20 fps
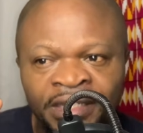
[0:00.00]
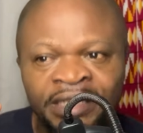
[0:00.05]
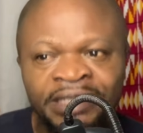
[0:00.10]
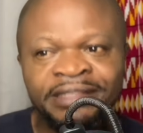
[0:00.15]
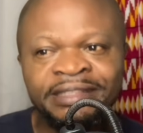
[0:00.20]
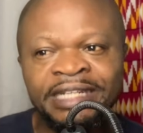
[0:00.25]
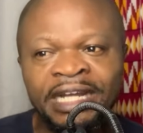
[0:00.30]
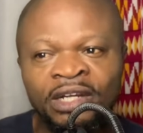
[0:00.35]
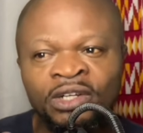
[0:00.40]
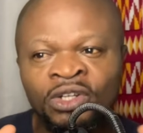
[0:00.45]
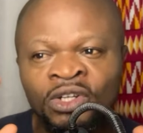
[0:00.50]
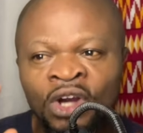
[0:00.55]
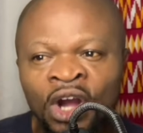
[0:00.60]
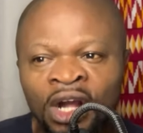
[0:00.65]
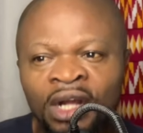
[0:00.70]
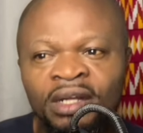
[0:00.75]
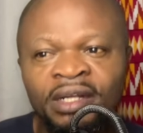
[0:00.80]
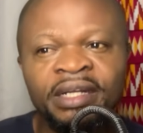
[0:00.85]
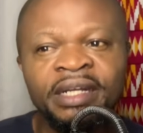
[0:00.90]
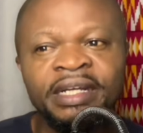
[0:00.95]

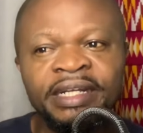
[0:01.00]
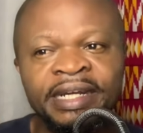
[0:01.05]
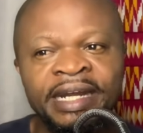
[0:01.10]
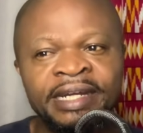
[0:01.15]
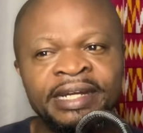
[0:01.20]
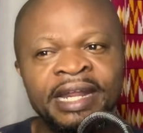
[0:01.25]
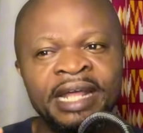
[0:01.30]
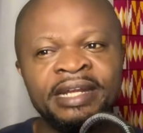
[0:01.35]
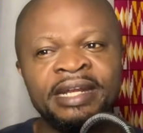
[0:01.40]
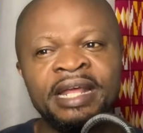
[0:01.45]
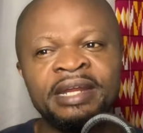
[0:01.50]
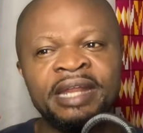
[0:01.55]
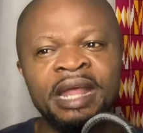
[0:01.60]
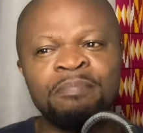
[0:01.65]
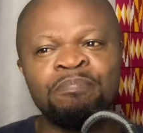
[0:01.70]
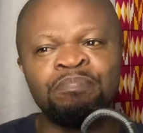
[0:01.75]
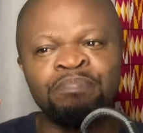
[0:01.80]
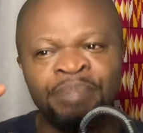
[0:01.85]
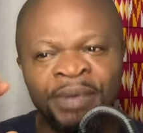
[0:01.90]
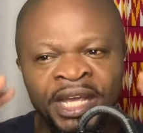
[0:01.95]

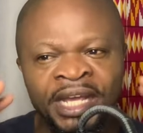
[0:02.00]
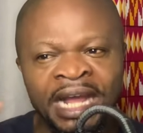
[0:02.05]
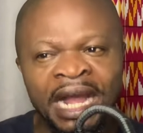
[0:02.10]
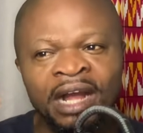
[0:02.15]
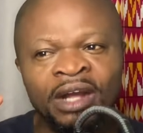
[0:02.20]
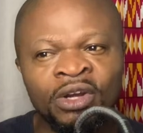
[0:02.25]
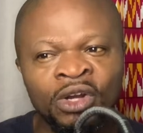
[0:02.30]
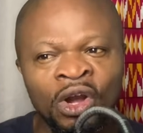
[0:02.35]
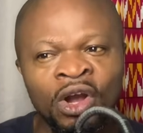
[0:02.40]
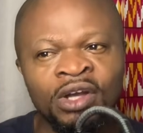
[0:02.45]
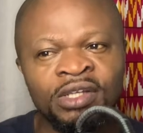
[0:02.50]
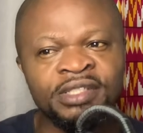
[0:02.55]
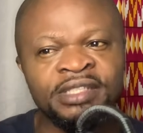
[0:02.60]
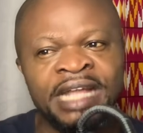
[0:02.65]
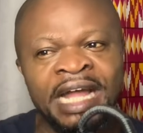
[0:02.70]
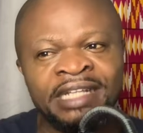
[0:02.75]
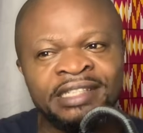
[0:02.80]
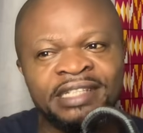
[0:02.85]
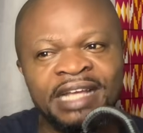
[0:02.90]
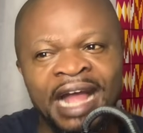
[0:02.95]
The bigger cause
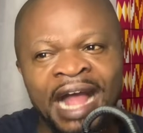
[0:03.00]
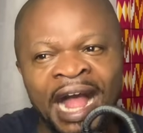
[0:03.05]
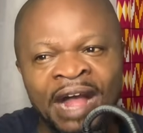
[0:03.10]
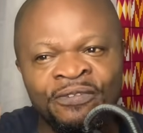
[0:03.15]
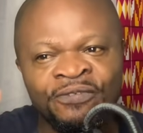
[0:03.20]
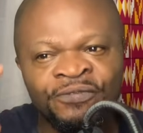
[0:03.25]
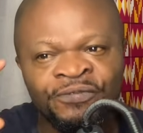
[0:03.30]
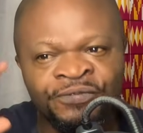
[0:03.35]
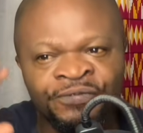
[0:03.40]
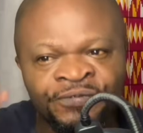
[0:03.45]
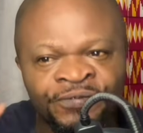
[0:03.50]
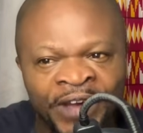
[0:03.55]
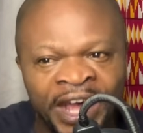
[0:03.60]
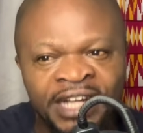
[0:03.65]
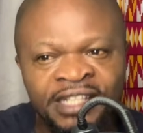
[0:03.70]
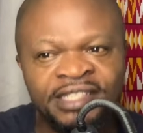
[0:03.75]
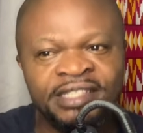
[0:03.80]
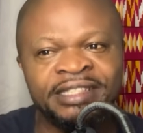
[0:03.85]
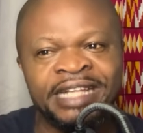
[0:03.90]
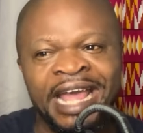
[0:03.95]
that
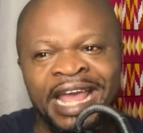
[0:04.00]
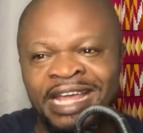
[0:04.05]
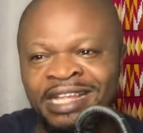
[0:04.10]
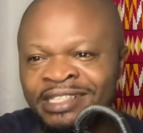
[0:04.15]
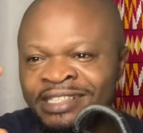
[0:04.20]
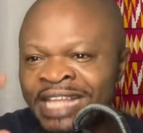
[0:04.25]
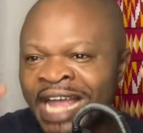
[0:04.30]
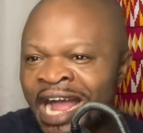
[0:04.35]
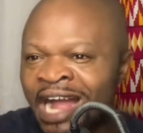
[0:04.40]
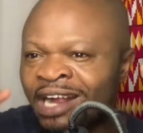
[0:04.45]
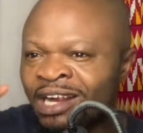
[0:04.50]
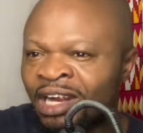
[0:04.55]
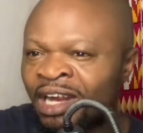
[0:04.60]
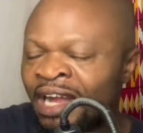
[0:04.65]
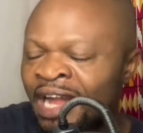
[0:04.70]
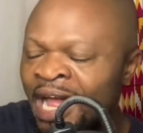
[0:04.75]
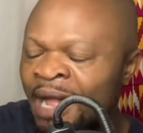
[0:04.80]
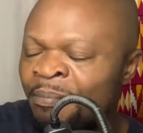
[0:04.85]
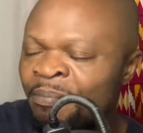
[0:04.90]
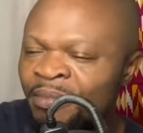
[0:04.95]
affects the entire
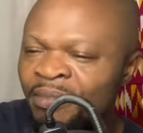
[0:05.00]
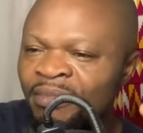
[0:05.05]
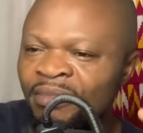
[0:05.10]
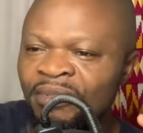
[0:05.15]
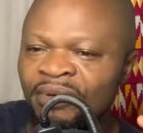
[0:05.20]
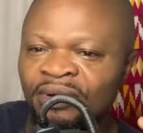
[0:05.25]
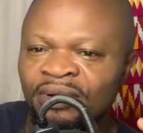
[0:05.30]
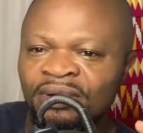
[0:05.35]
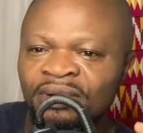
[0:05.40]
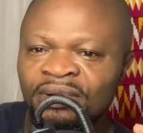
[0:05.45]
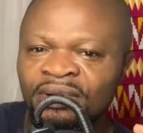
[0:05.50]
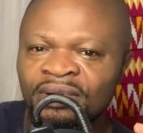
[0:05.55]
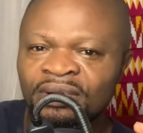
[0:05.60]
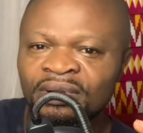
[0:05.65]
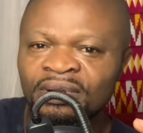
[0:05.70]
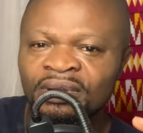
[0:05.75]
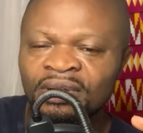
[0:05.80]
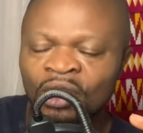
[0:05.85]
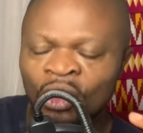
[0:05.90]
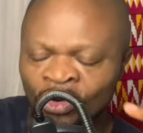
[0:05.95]
club,
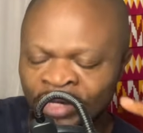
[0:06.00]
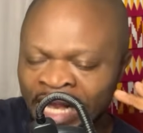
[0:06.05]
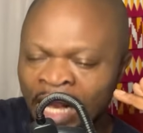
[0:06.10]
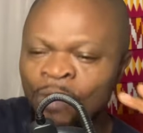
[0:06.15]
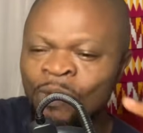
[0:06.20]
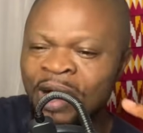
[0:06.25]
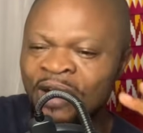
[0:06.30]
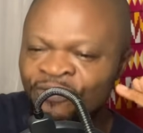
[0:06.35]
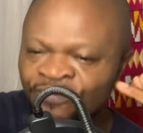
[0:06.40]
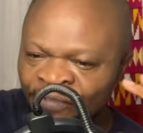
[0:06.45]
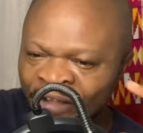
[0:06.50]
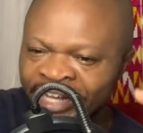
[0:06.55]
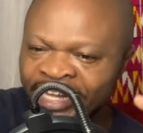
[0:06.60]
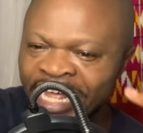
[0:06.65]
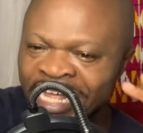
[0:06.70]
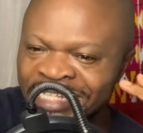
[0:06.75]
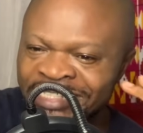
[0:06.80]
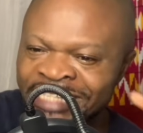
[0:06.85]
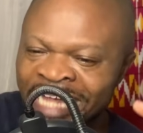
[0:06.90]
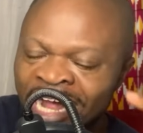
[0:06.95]
or that will affect
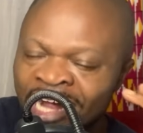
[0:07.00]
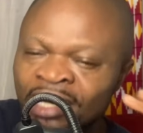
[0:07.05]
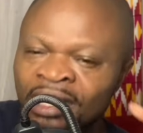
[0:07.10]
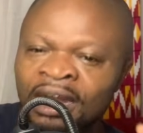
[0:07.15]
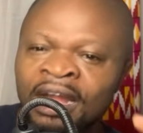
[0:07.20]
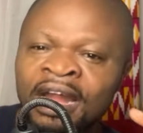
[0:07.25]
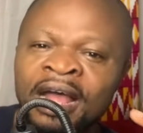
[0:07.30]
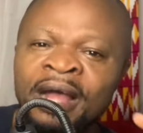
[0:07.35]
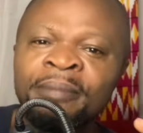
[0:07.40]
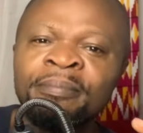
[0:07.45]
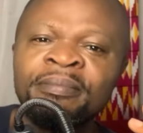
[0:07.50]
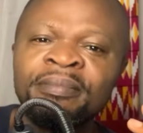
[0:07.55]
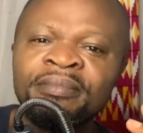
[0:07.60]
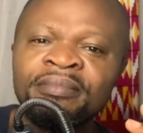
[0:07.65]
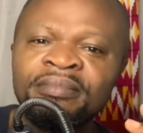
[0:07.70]
the entire club.